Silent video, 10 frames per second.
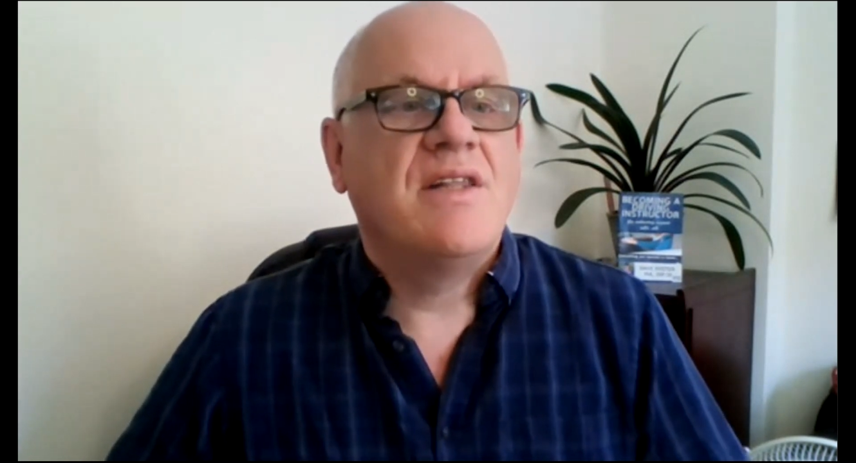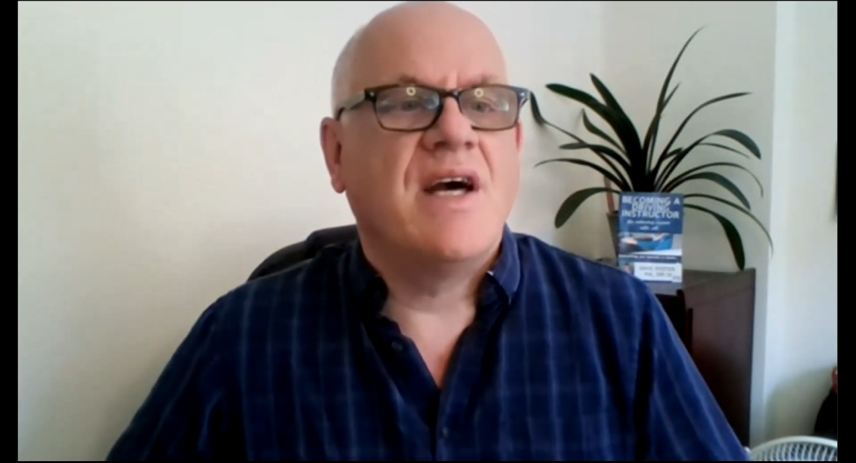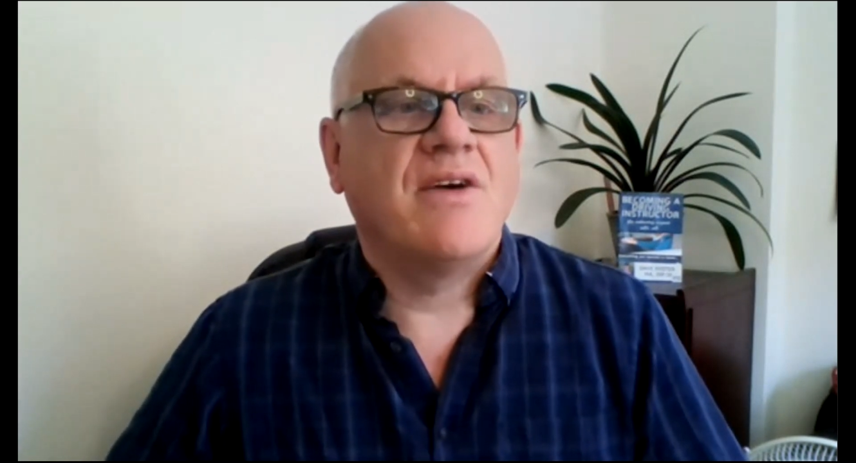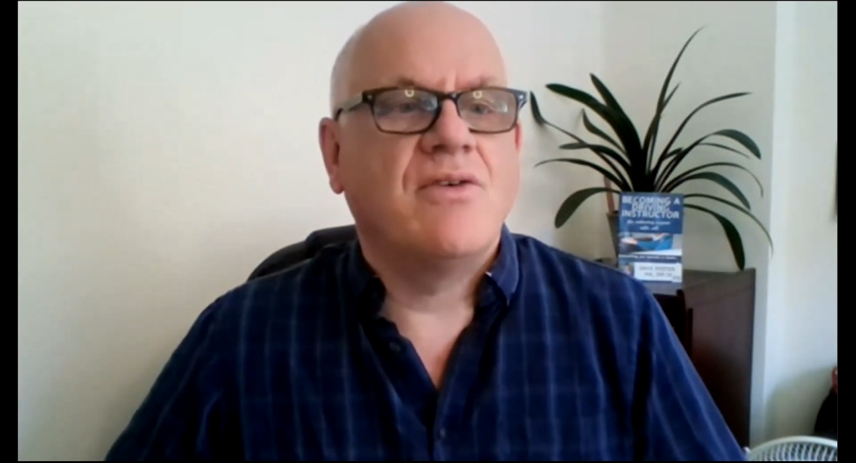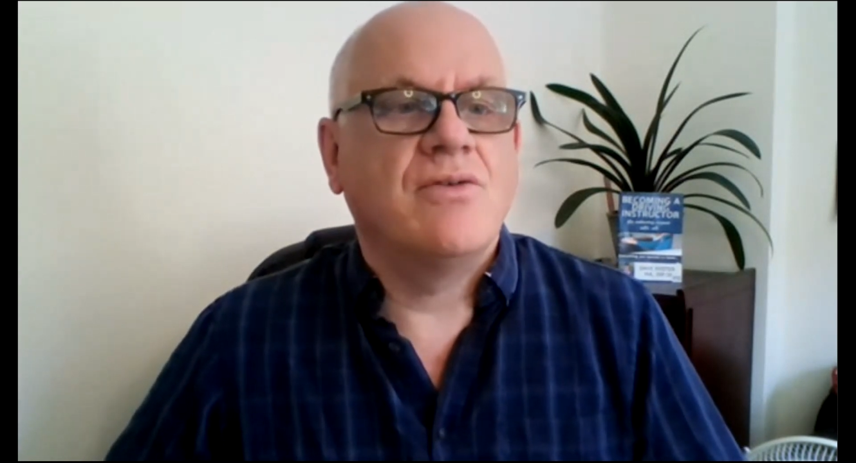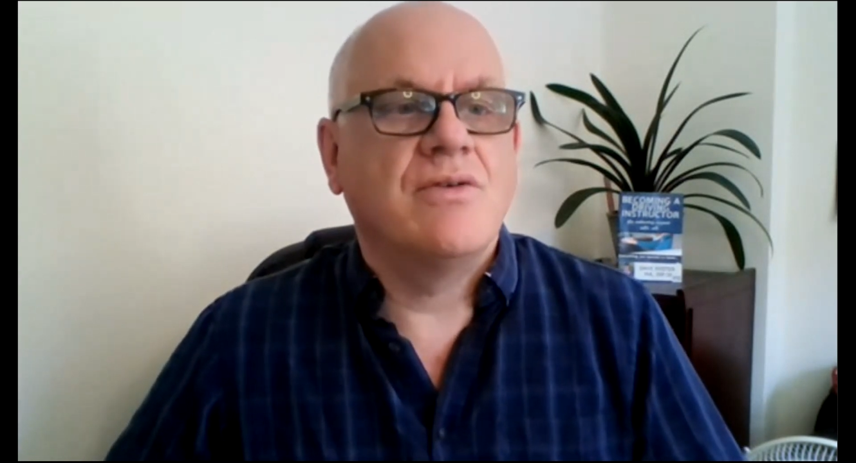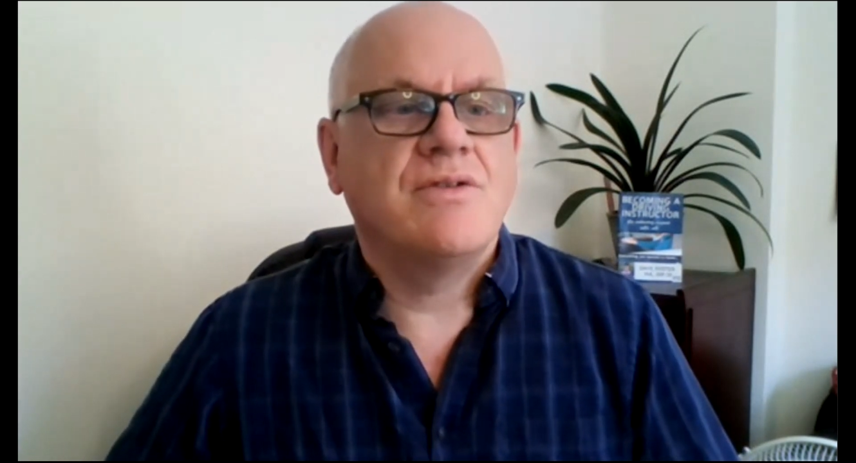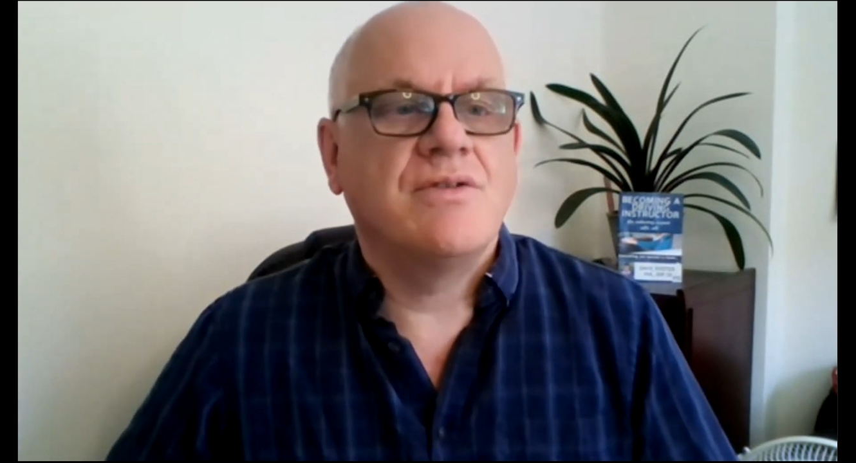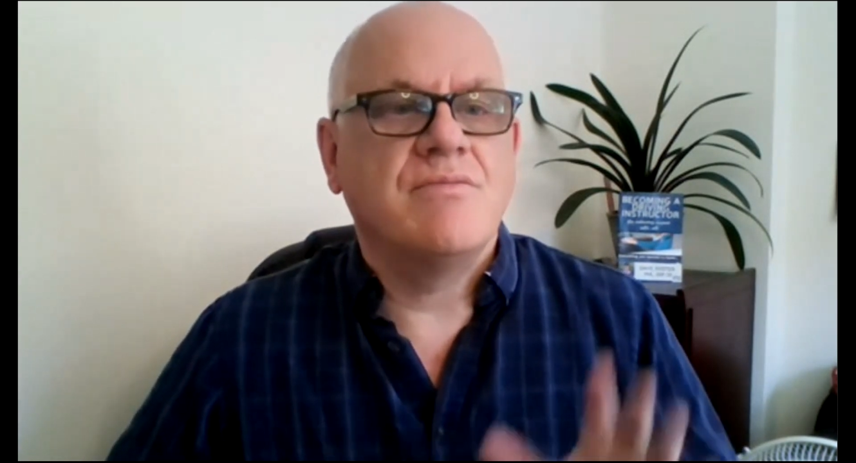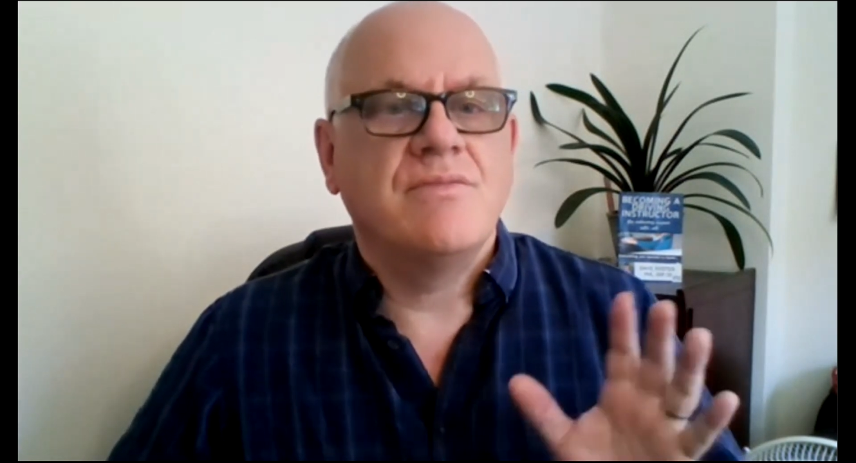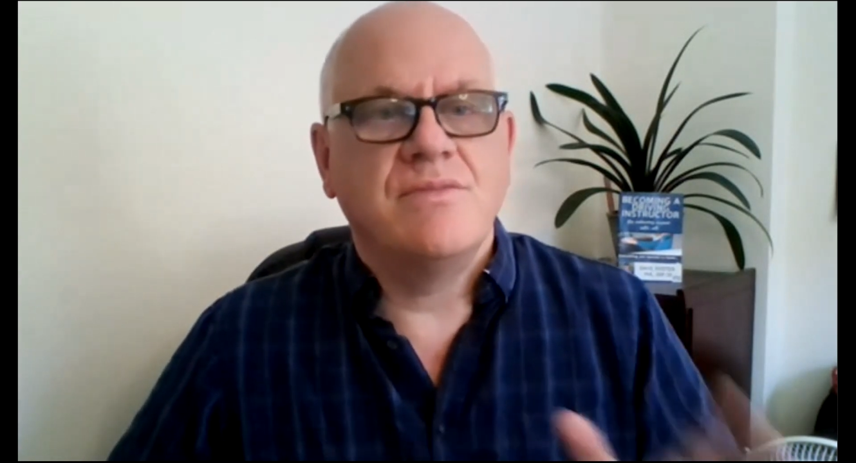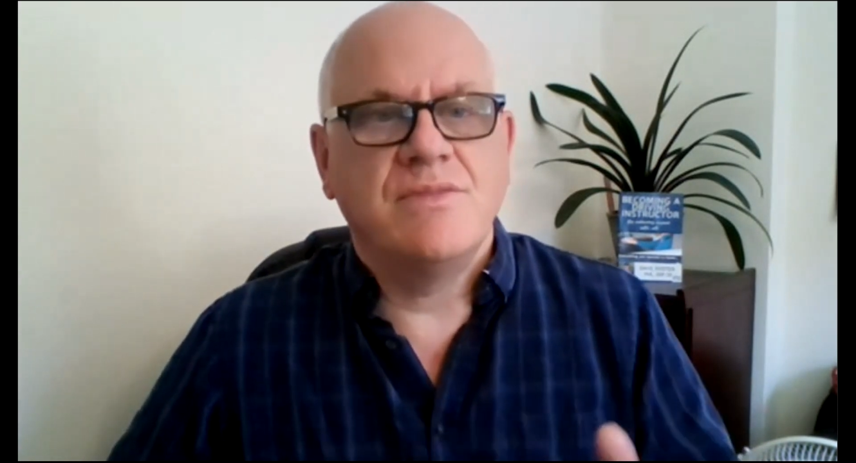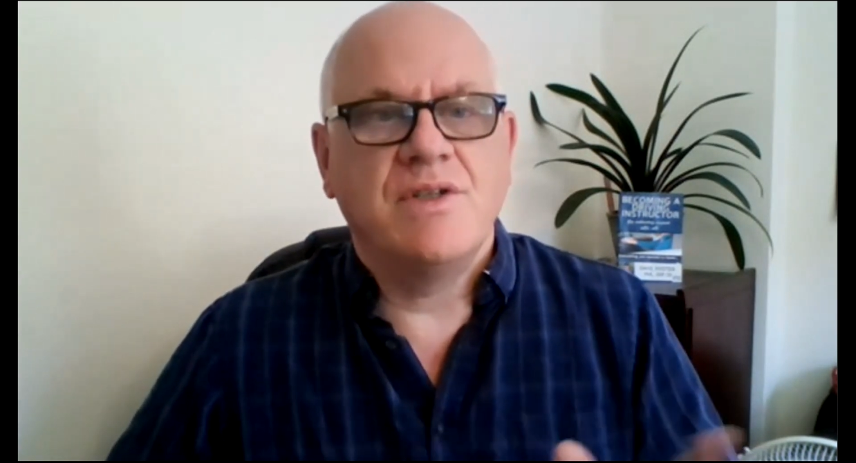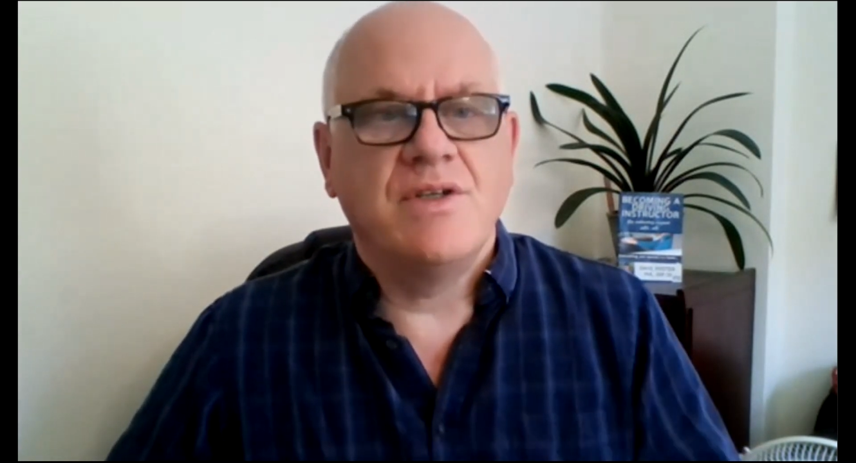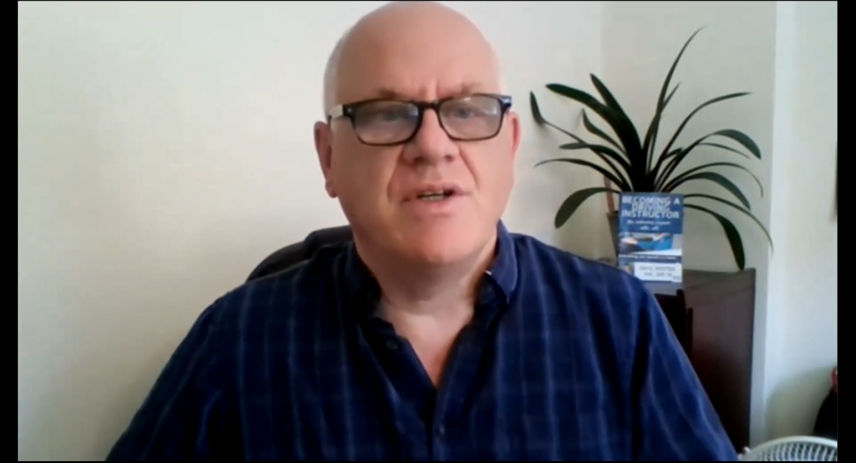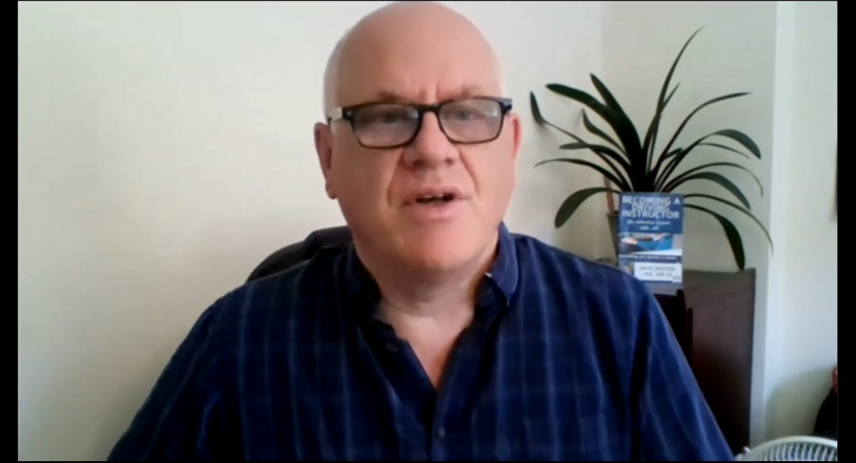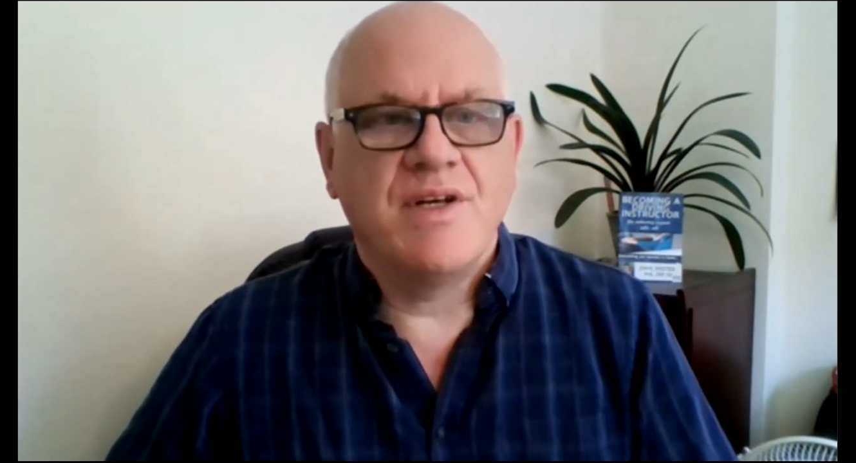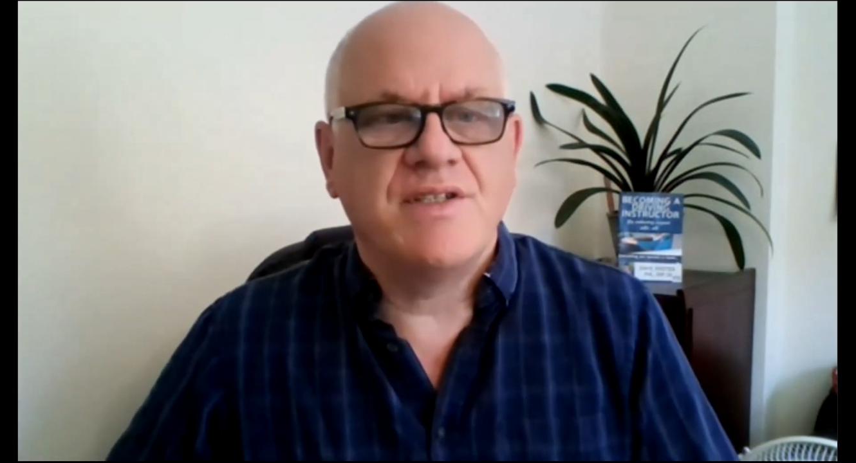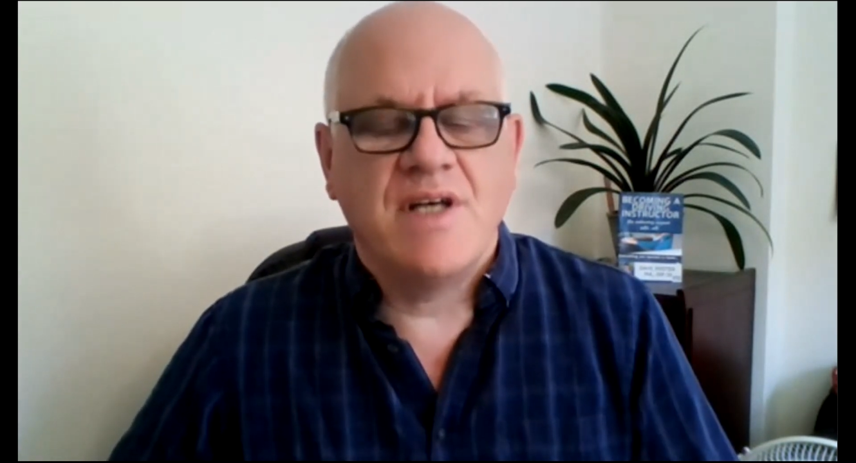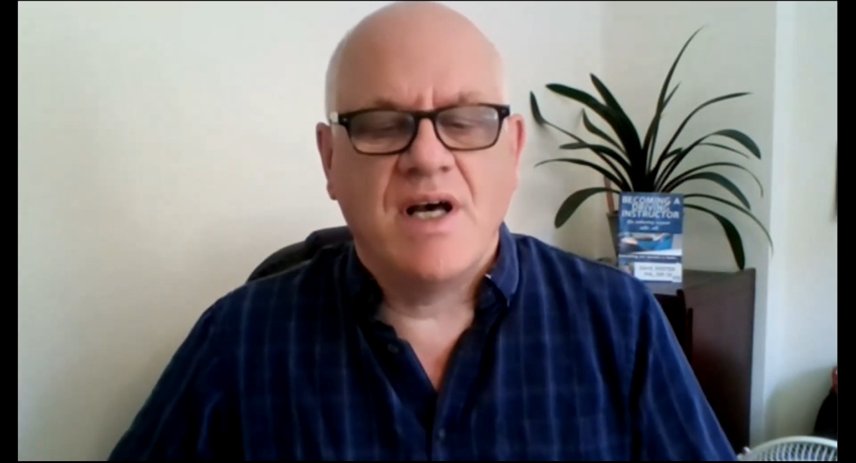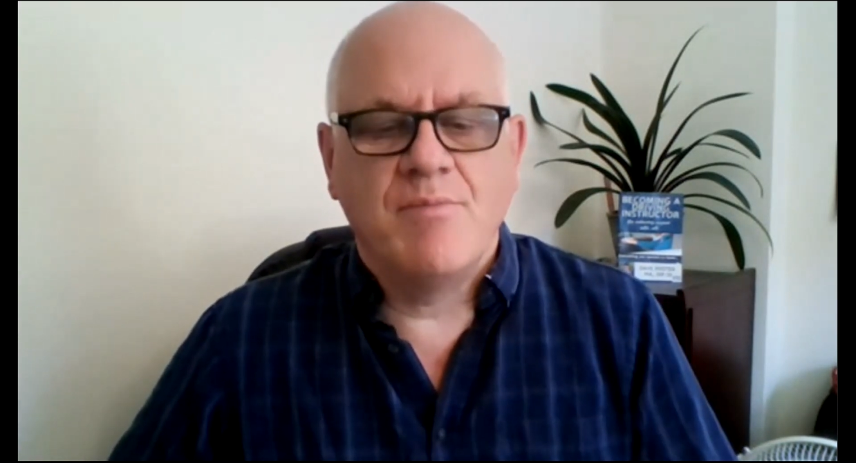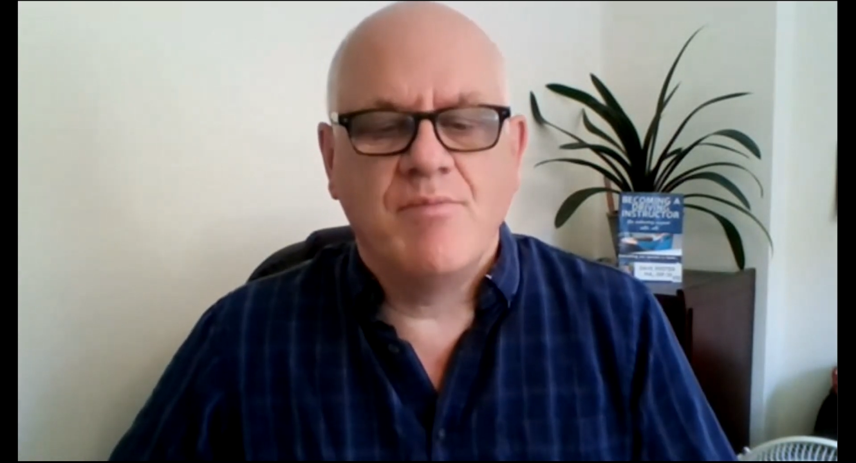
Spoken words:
that of course, this